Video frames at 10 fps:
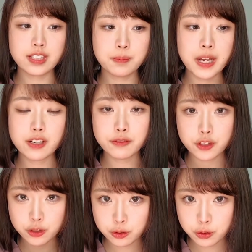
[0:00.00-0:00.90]
it's better for
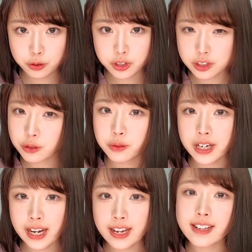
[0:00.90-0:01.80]
you to just
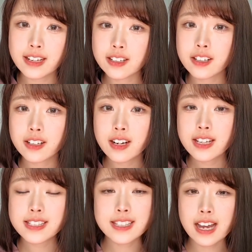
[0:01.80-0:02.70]
create another
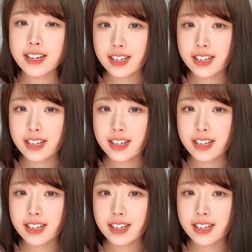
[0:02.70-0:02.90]
side